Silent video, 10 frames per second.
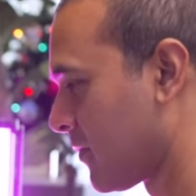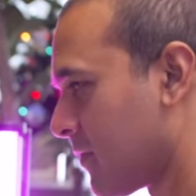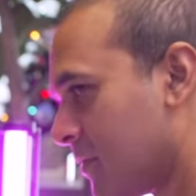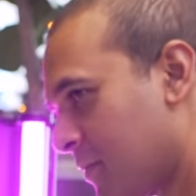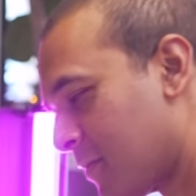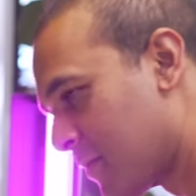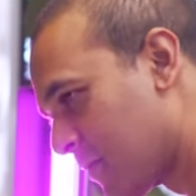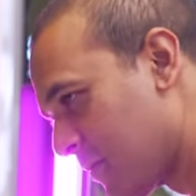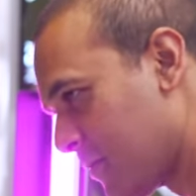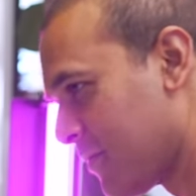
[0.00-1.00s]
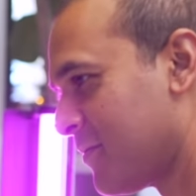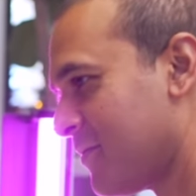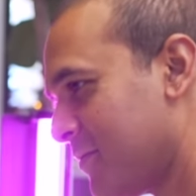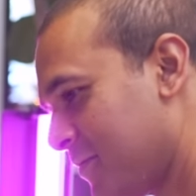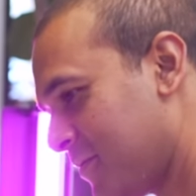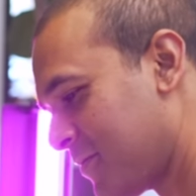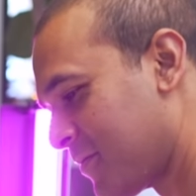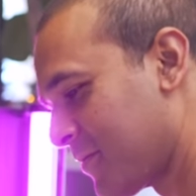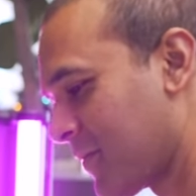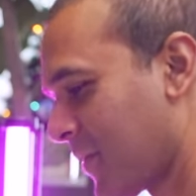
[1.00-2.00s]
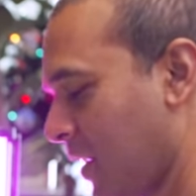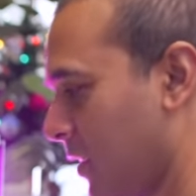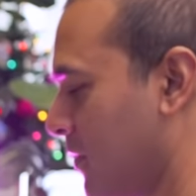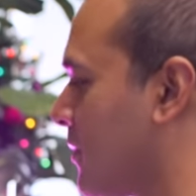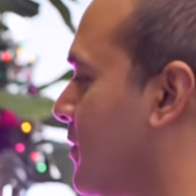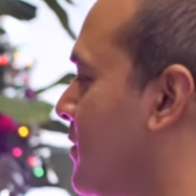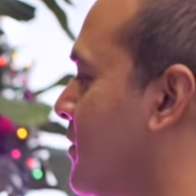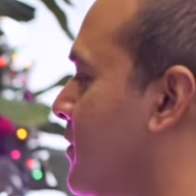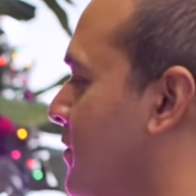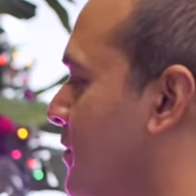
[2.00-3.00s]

in the calibration of these speakers. We'll find out.